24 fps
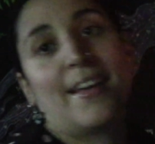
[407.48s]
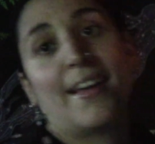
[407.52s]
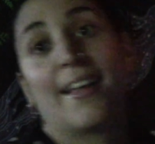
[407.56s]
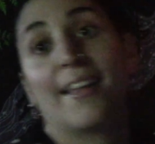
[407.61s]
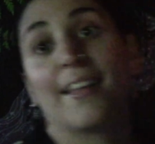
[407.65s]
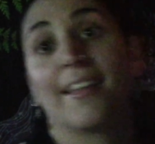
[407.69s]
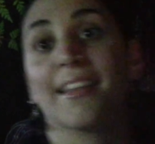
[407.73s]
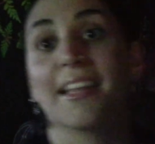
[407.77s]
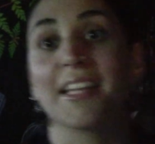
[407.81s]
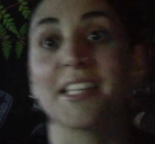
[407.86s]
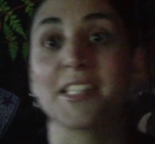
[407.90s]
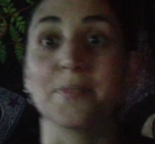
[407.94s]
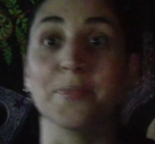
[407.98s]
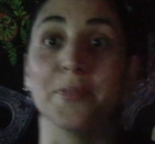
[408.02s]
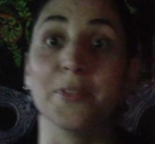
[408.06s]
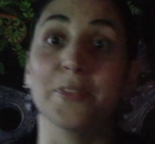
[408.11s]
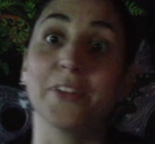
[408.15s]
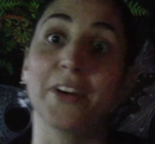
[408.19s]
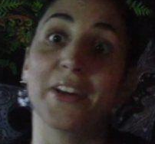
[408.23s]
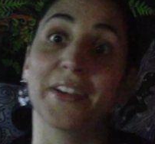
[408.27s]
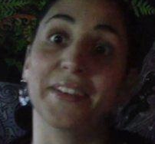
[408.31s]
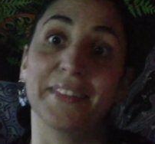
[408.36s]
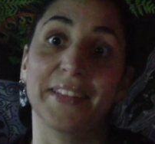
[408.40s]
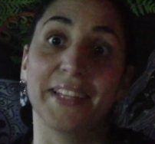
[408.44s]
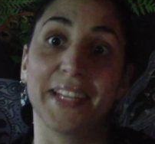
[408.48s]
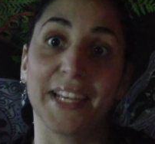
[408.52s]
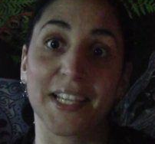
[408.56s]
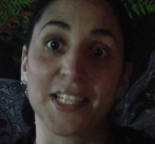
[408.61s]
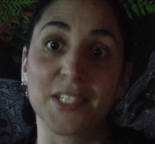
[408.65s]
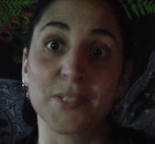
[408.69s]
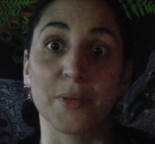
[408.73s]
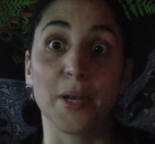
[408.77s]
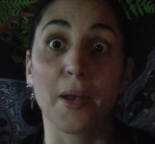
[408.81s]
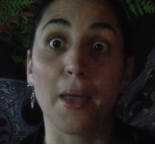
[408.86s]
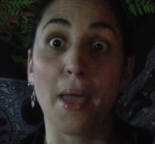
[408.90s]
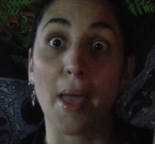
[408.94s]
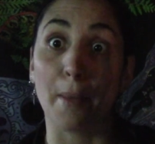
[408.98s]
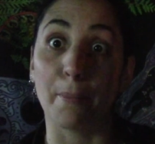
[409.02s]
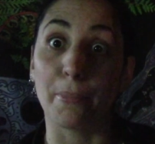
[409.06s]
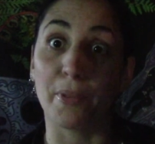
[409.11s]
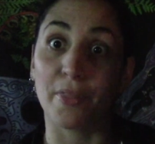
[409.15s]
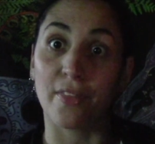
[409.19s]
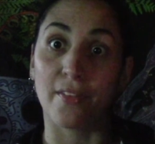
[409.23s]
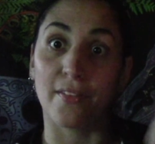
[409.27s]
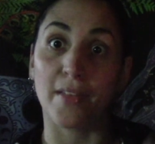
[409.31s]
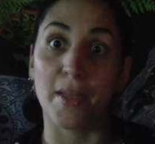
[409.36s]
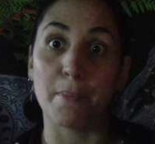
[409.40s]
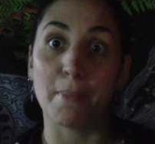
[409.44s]
Let's move on to the next one and
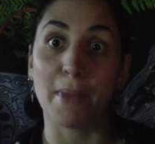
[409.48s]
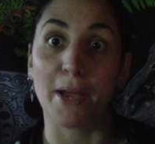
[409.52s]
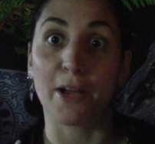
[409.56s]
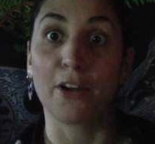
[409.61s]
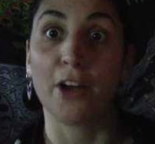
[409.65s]
put the light back